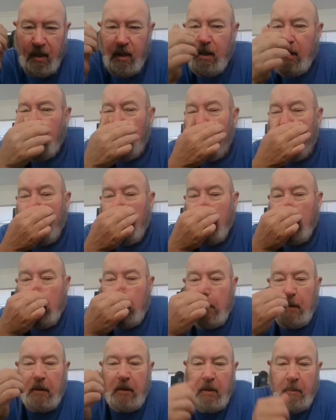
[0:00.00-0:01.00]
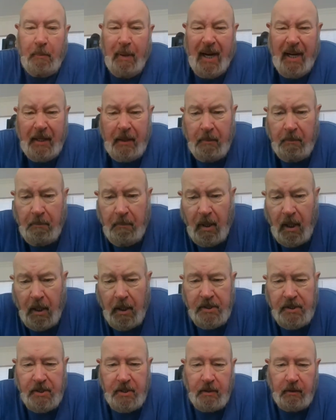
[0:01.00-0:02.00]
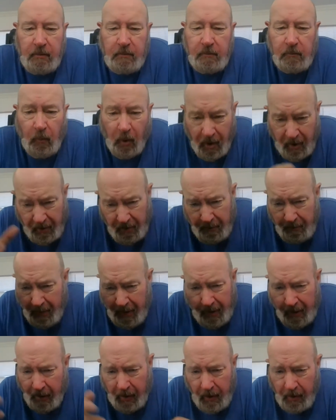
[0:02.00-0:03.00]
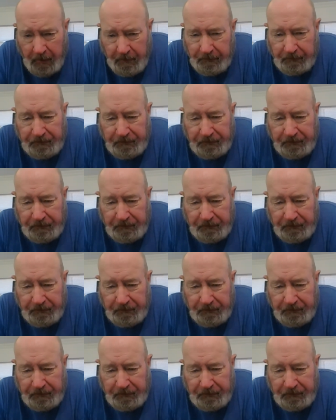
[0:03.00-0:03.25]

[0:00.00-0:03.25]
the Biden bus, one of the many,